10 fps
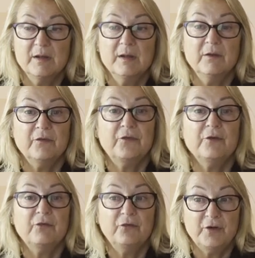
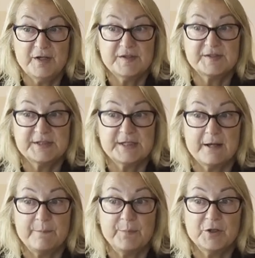The first
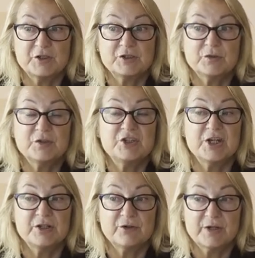step is to
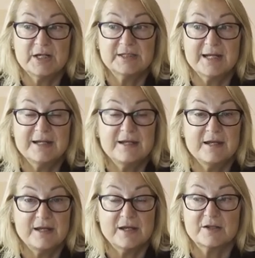generate
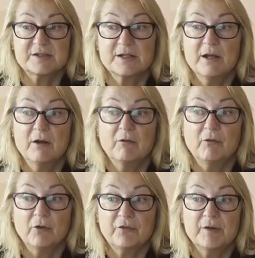ideas
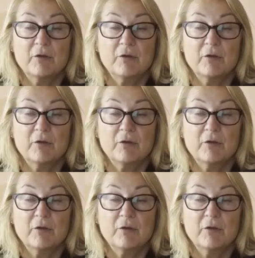for the